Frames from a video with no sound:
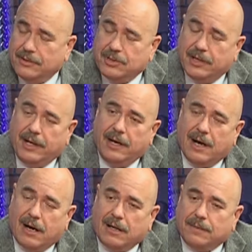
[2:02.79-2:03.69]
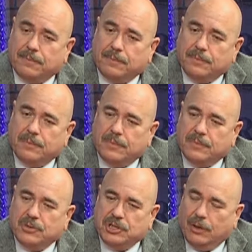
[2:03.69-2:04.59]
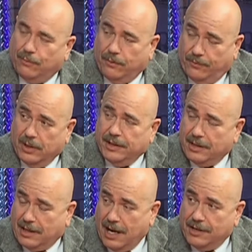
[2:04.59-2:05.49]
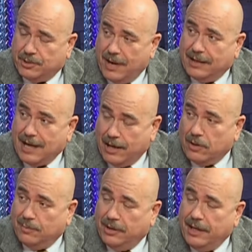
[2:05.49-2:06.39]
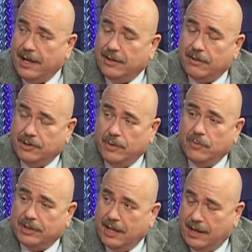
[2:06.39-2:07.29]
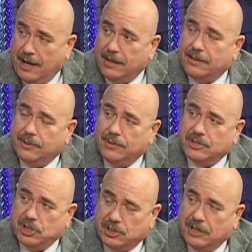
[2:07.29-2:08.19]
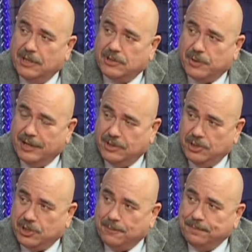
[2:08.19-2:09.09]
City, are still fulfilling the contract honorably, and they're doing what they can to assist in this transition.